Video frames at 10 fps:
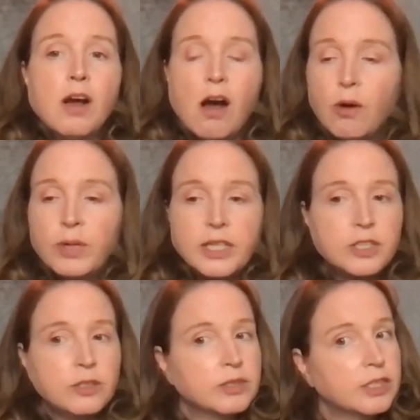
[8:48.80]
All we need to
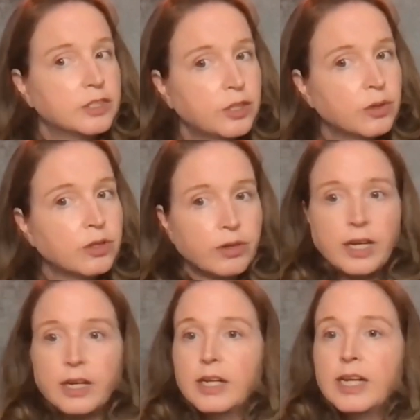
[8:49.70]
do is 2 or
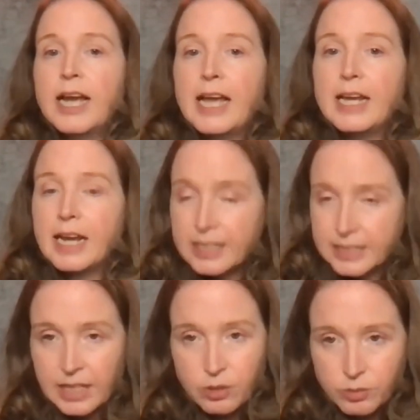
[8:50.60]
3. And I can
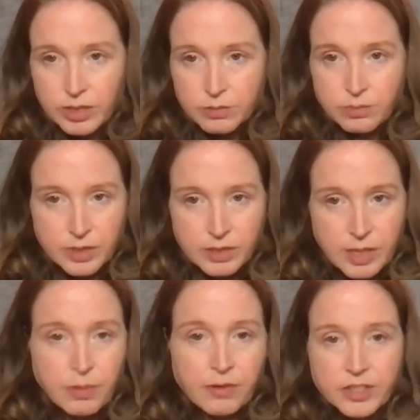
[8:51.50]
tell you what these
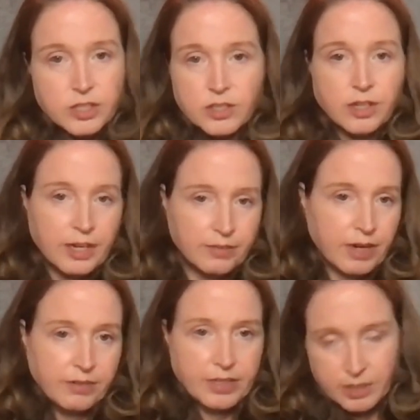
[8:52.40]
same provisions are in
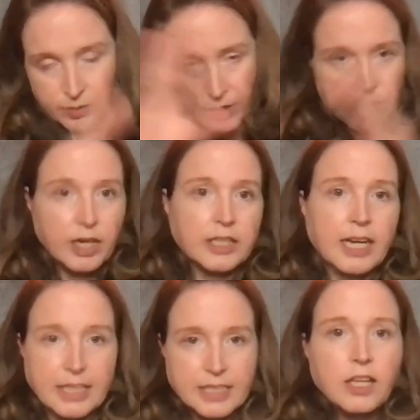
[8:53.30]
every subcontract. I
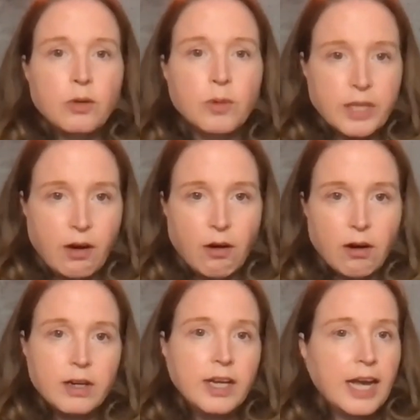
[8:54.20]
can tell you what they
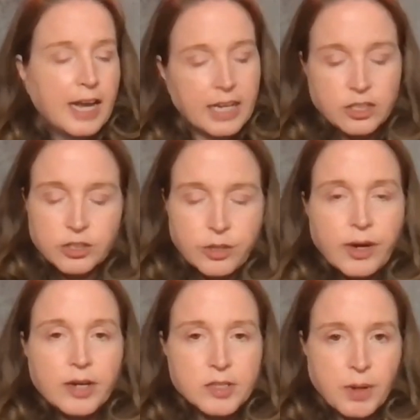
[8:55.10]
are, and I can show you
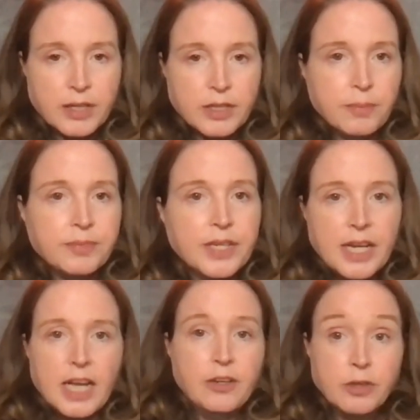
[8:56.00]
how to spot them,
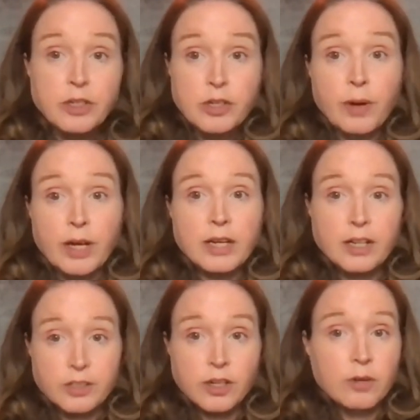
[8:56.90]
and you can do it on
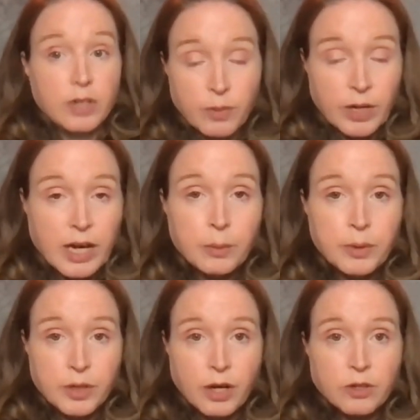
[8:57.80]
your own, and I can help you
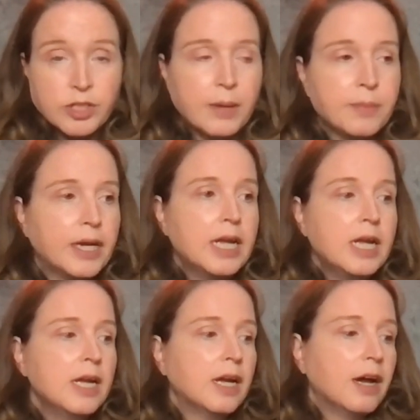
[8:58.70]
negotiate. But
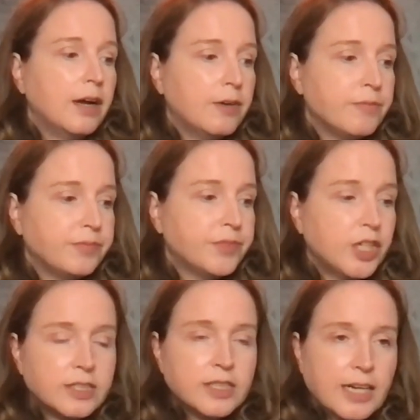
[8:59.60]

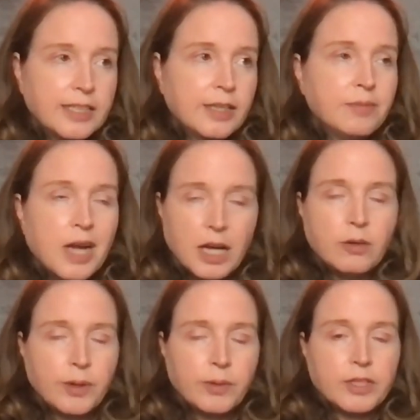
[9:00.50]
just signing them, not
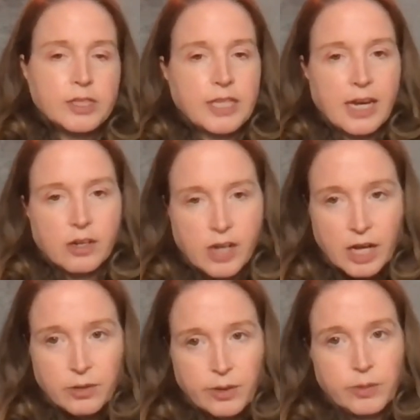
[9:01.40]
knowing what they're saying or not
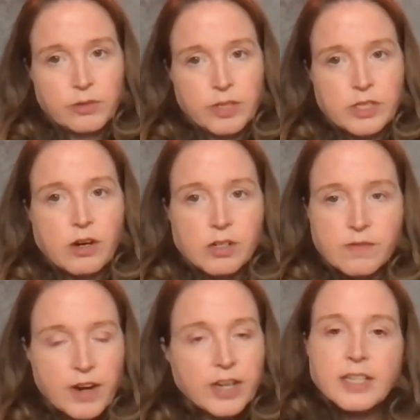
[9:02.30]
knowing what the risks are is
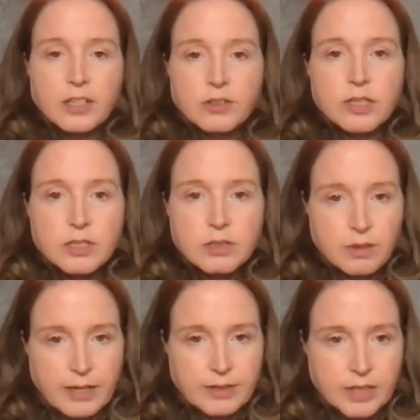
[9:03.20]
very dangerous, right?